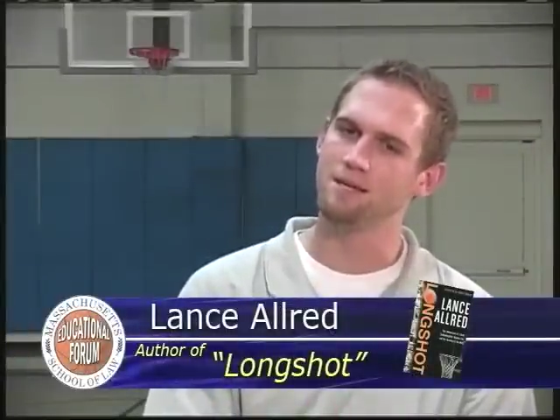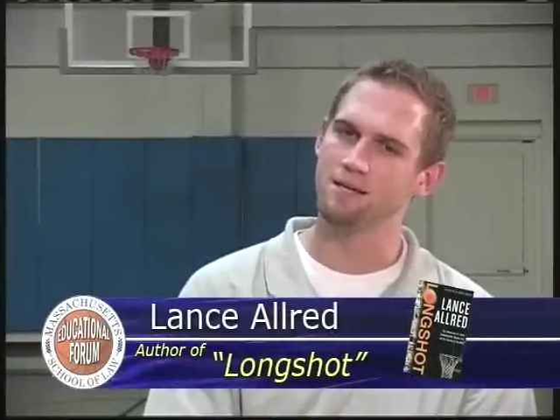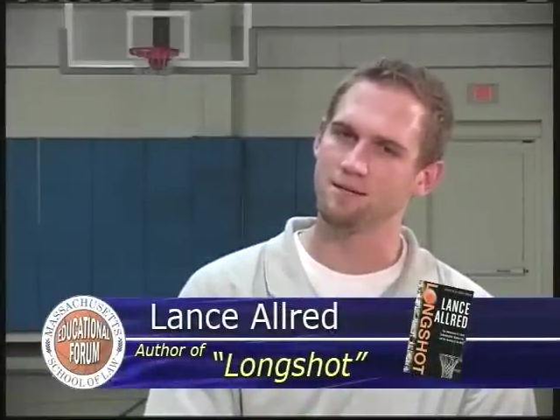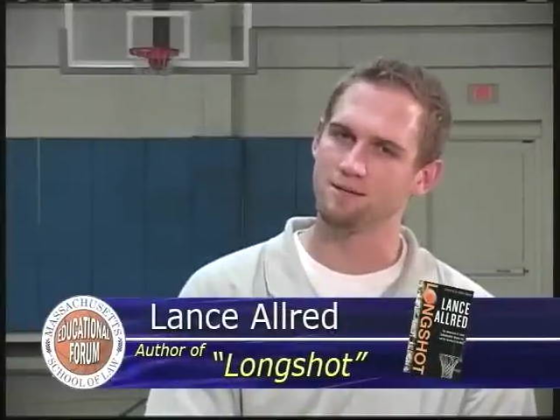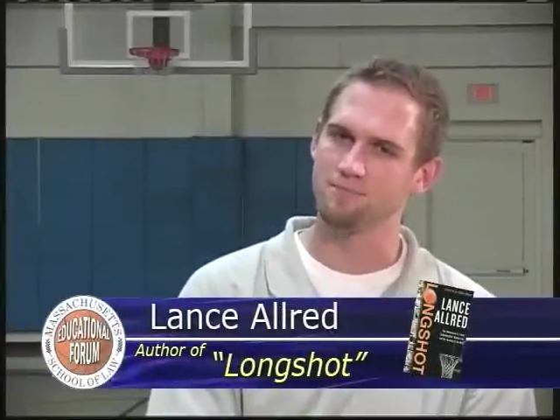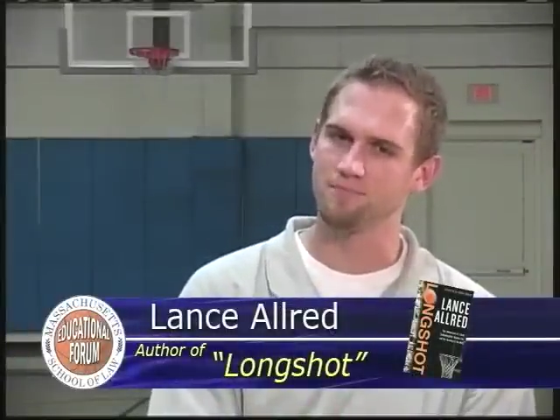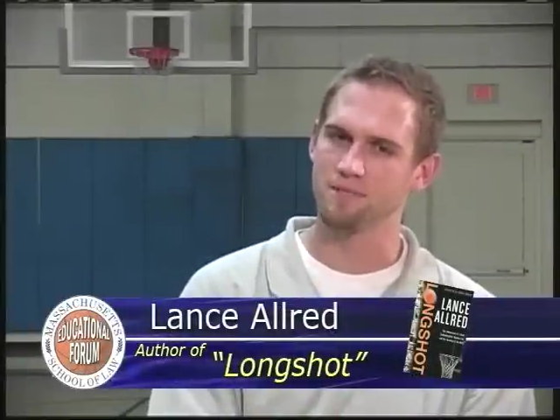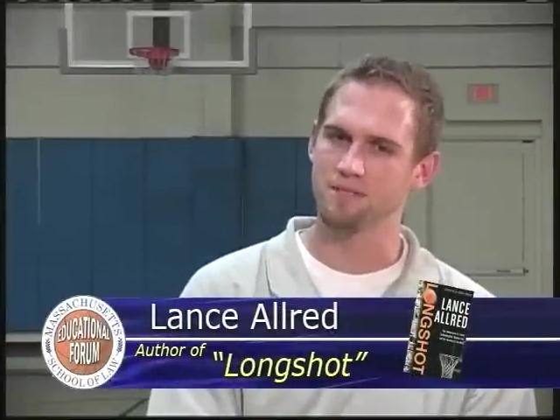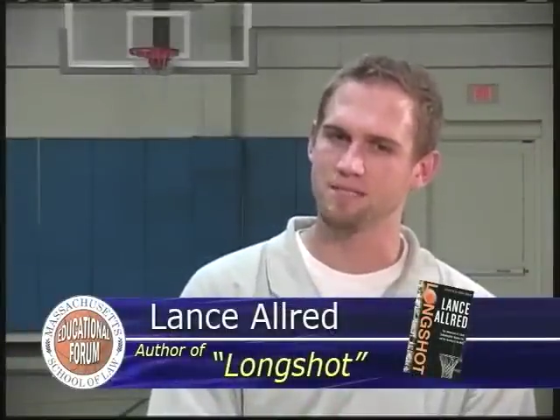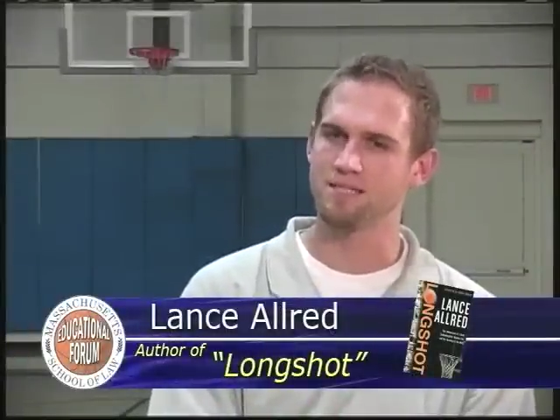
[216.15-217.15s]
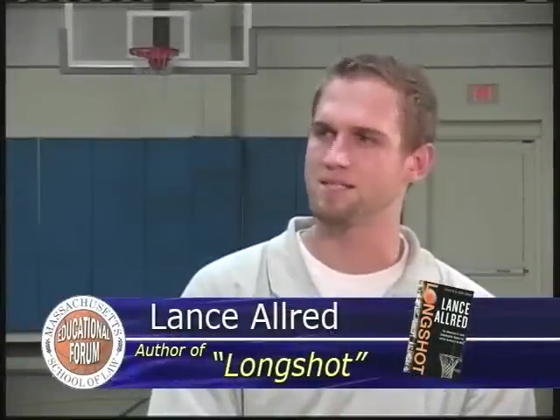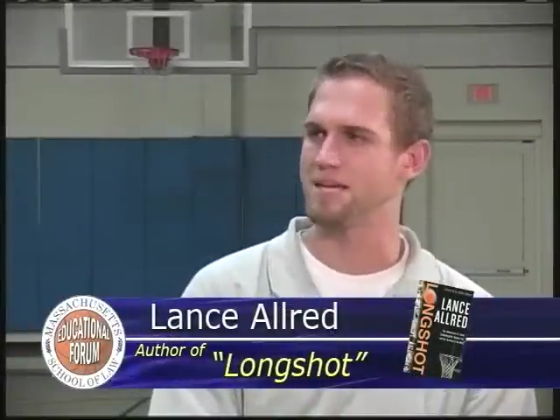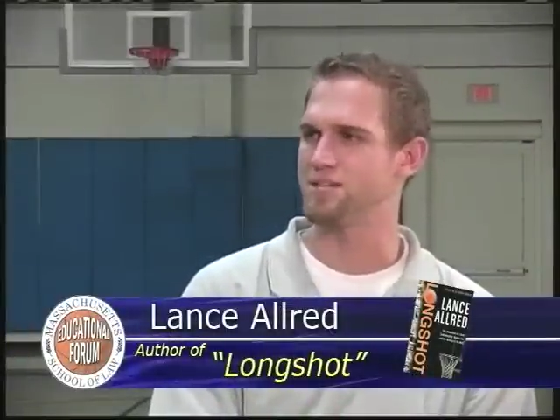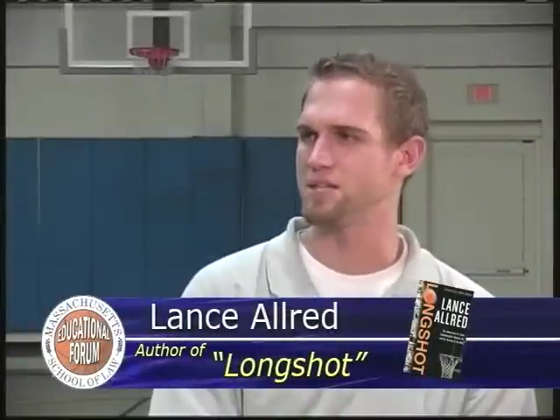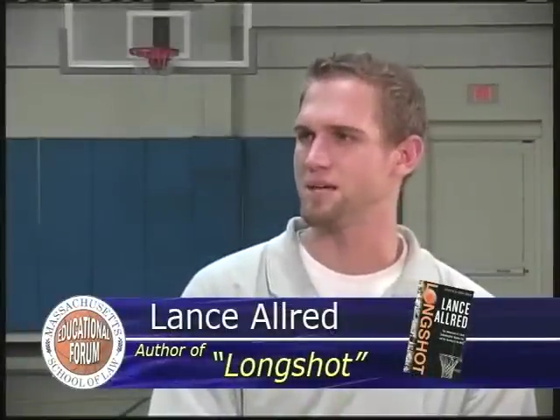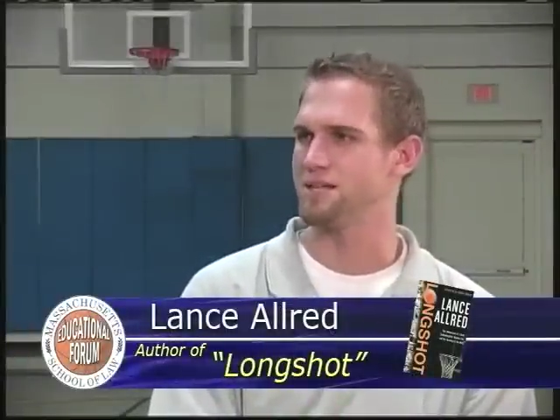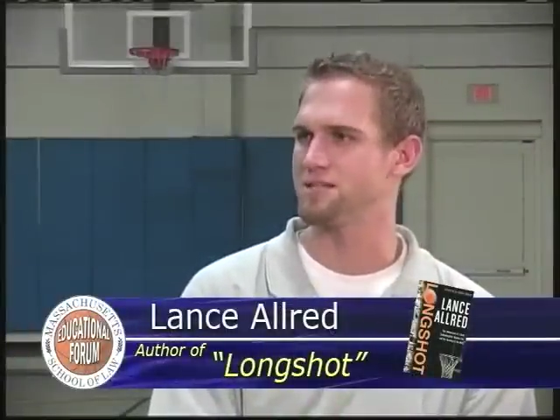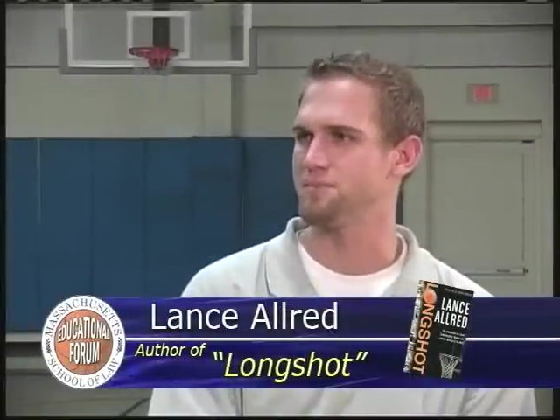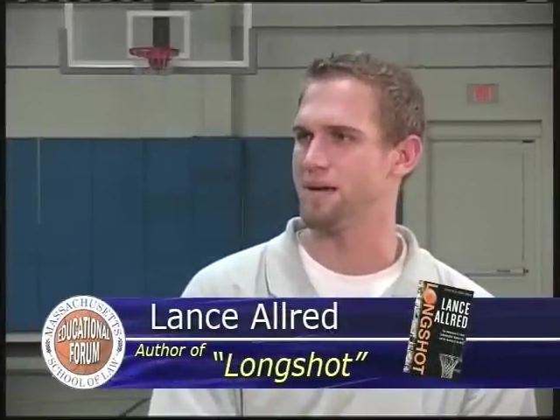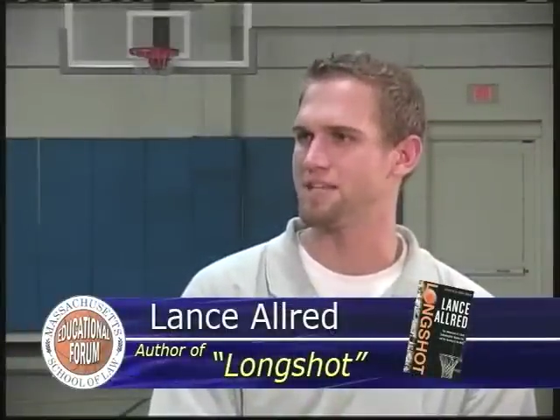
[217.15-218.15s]
you know, sensationalize
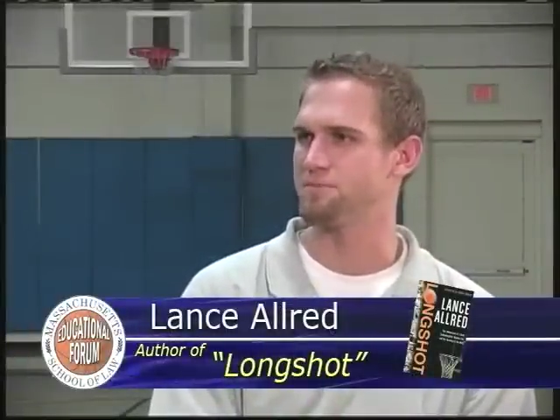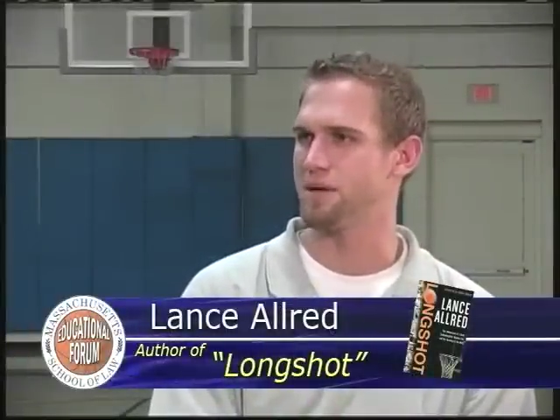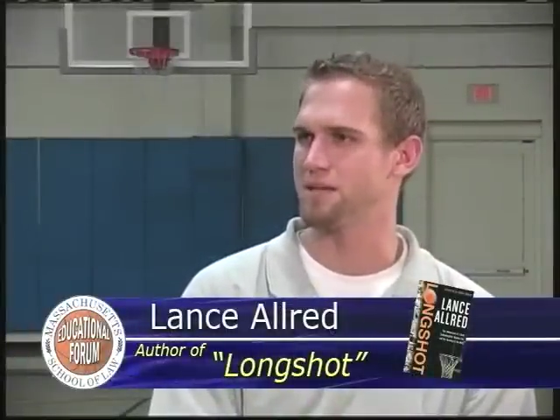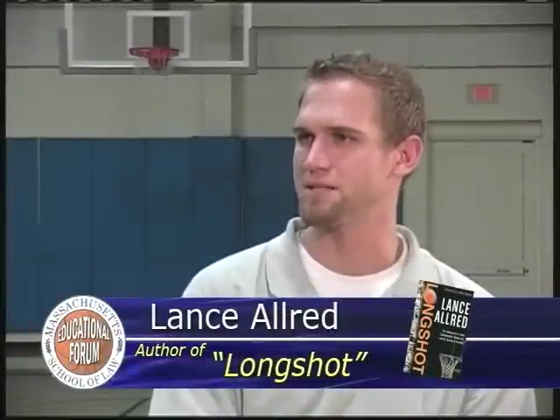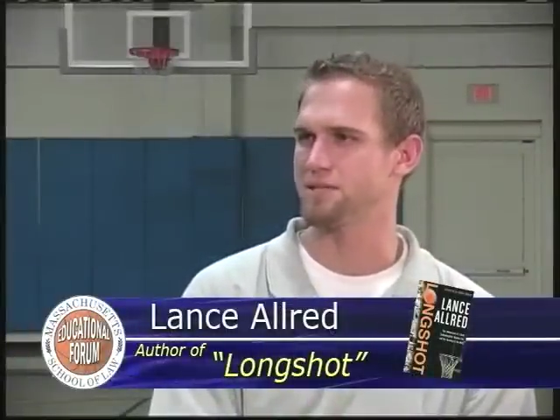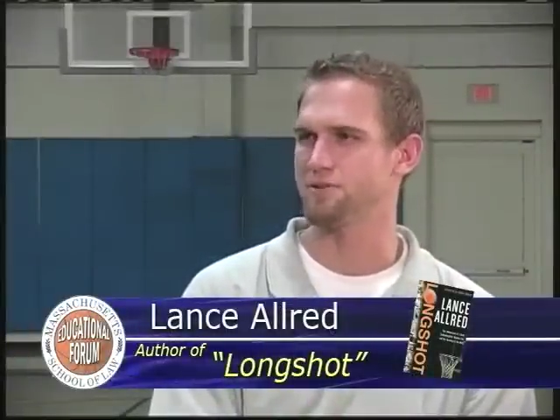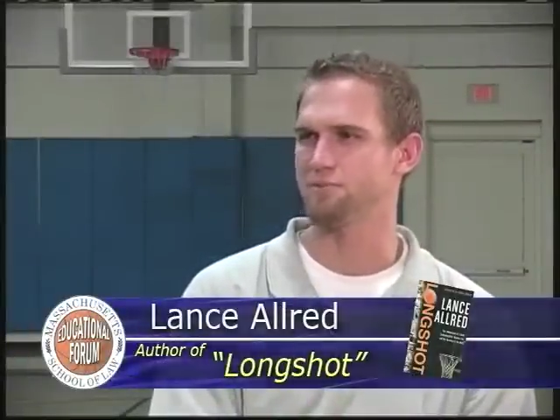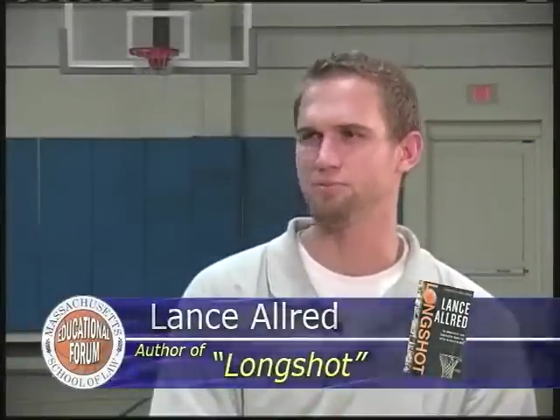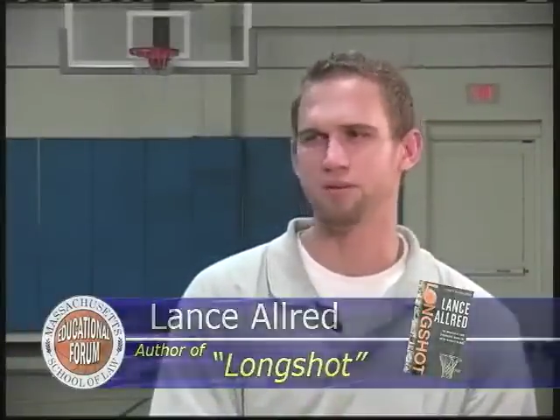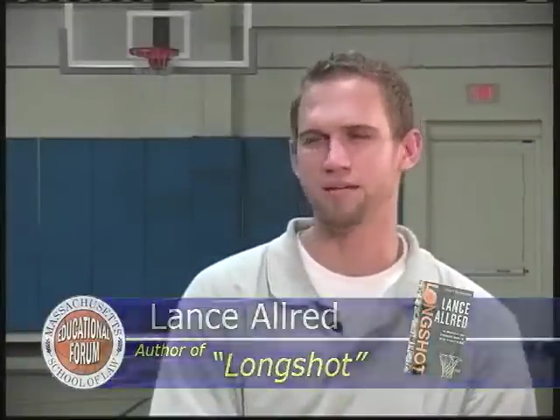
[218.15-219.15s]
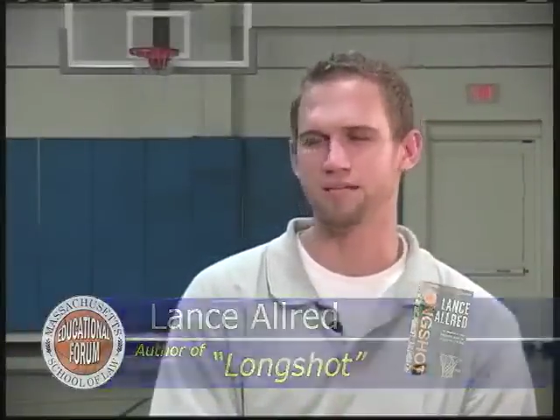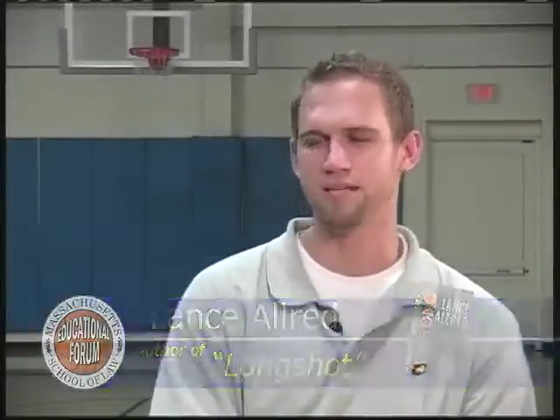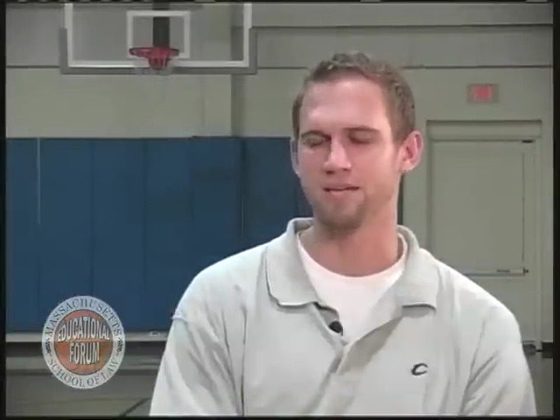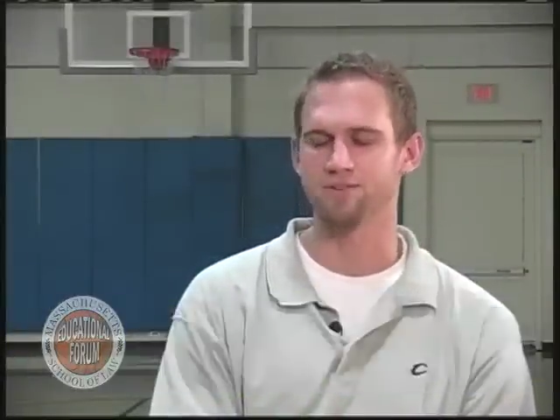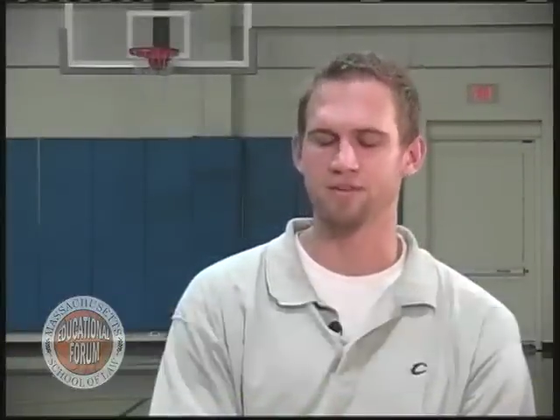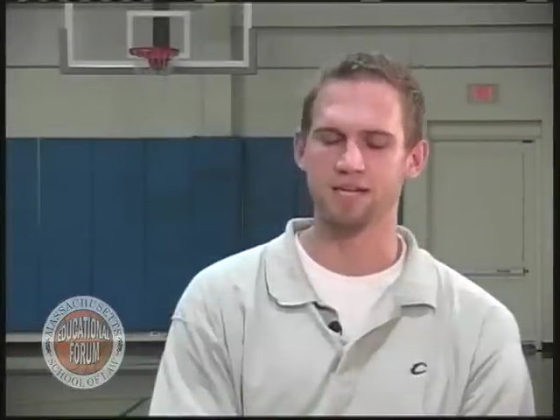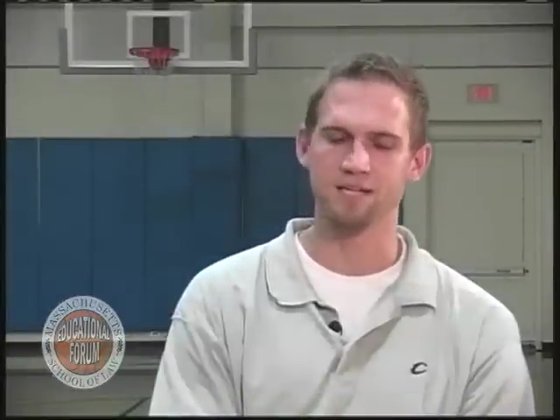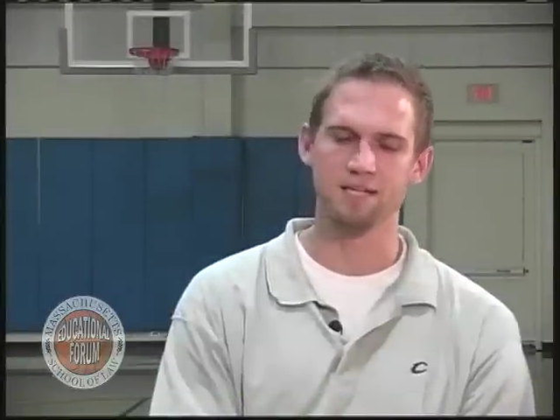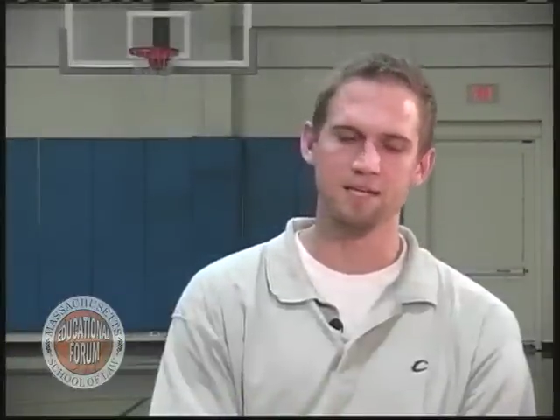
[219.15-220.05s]
some aspects that are pretty exaggerated.